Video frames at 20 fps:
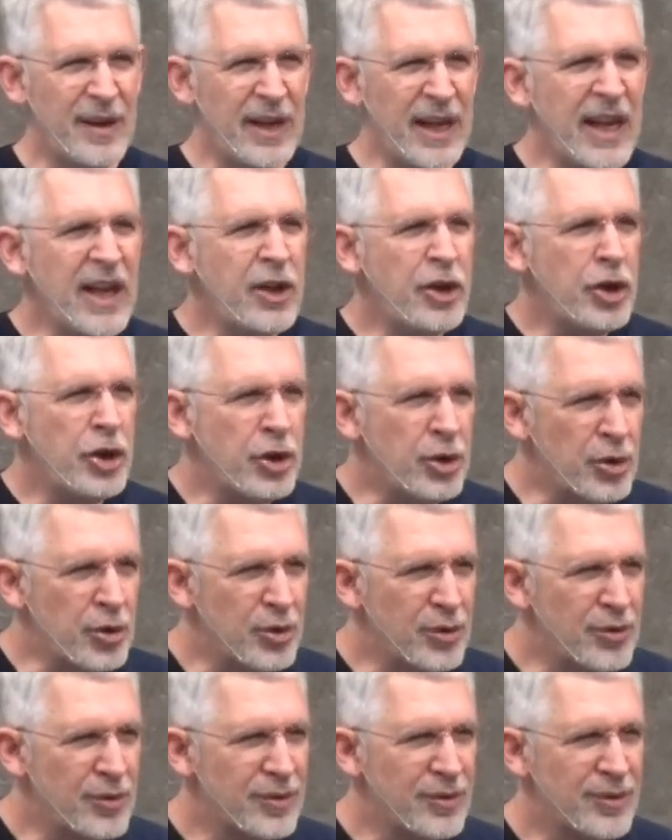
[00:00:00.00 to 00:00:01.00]
in you,
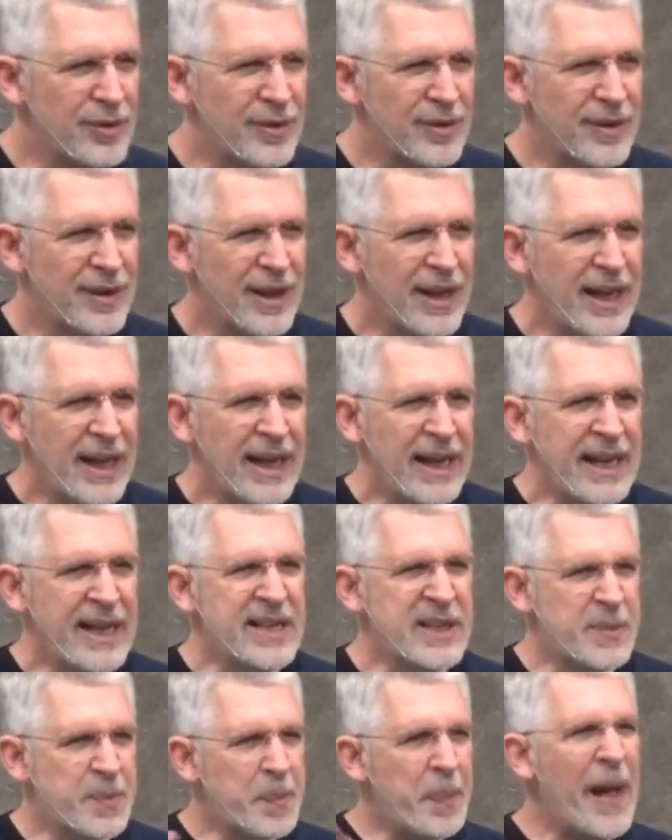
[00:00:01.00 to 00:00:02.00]

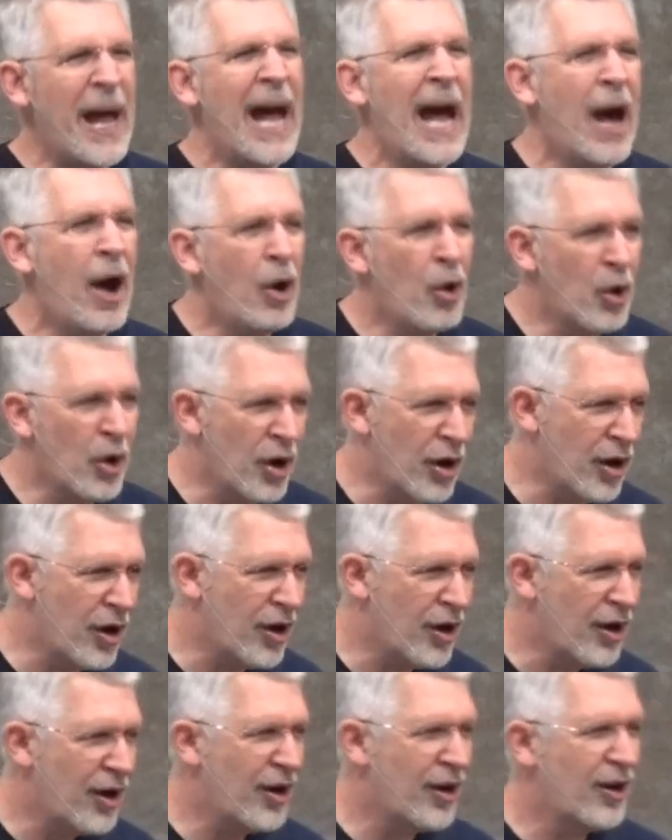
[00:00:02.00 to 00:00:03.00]
His
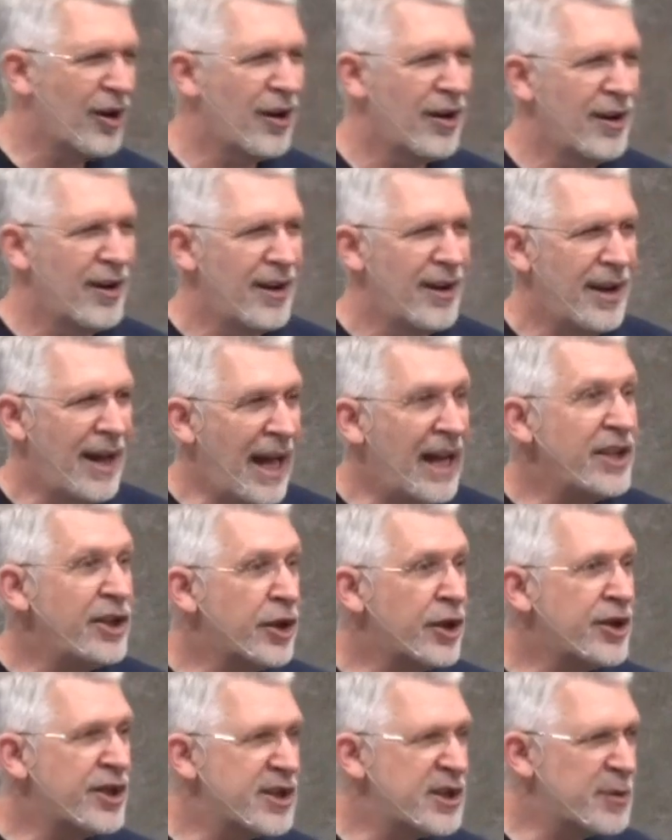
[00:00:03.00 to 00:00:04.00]
power at
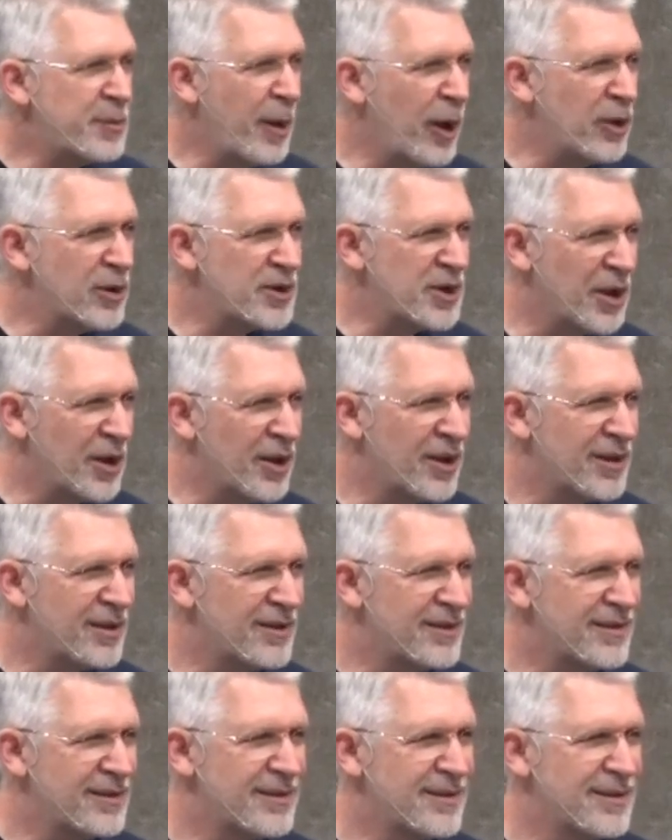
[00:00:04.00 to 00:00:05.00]
your disposal.
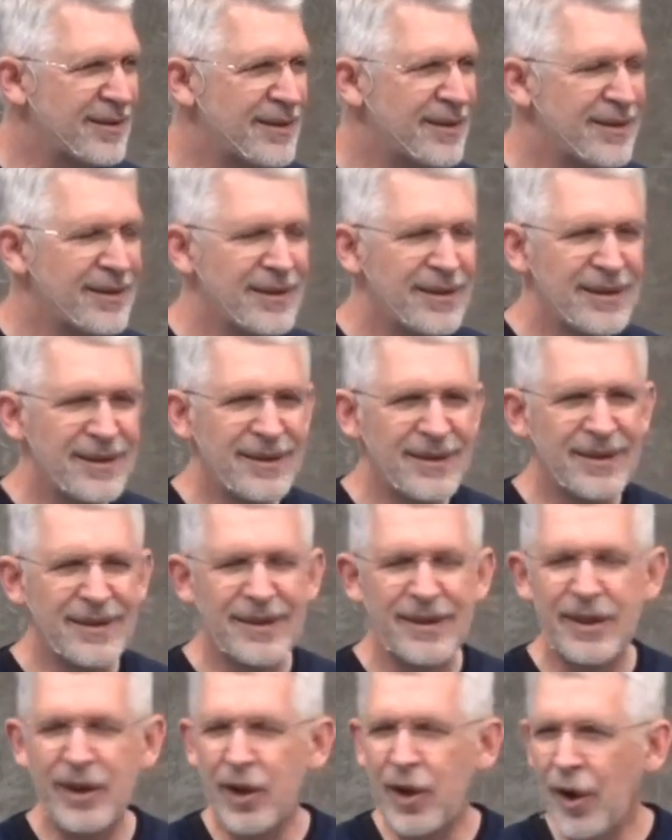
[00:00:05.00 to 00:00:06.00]

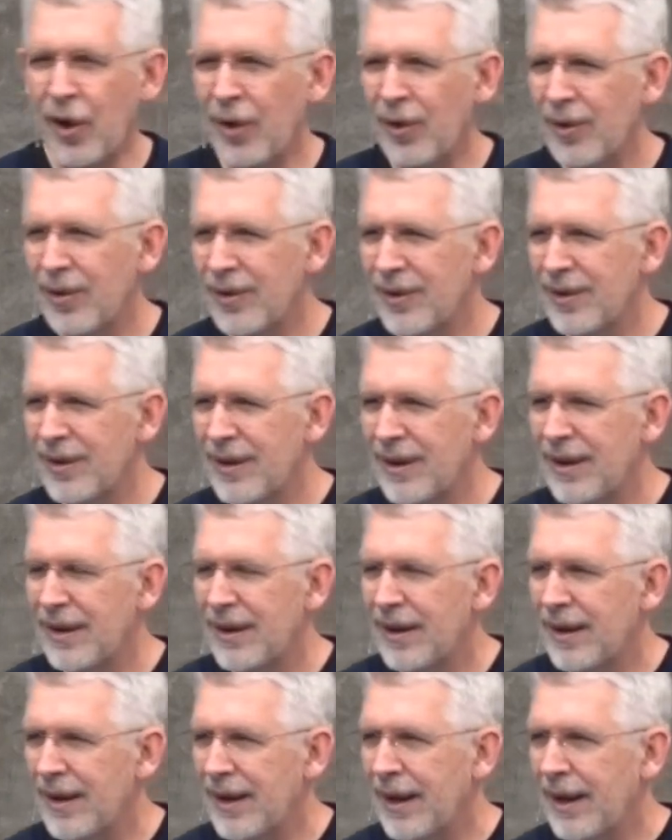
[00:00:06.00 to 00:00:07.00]
You know?
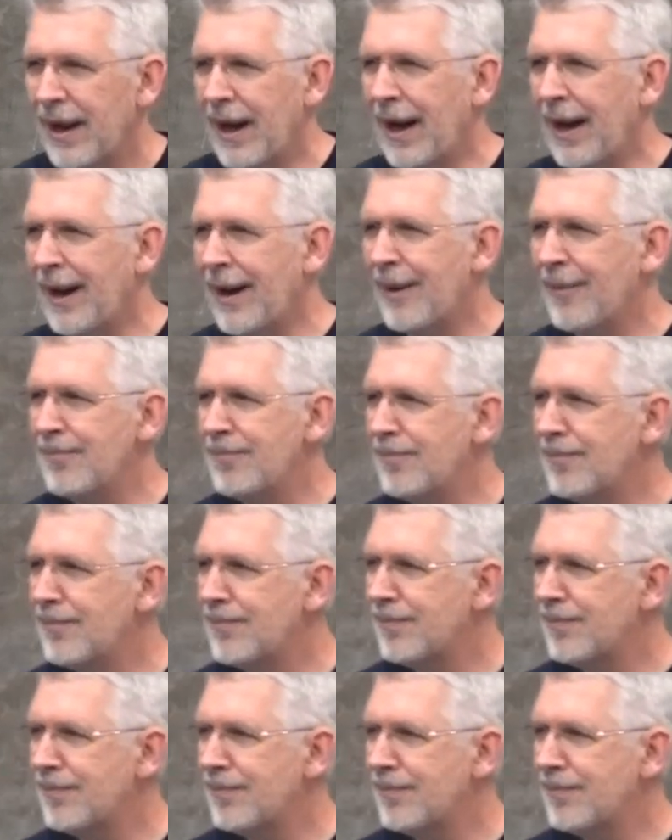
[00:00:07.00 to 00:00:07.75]
Um,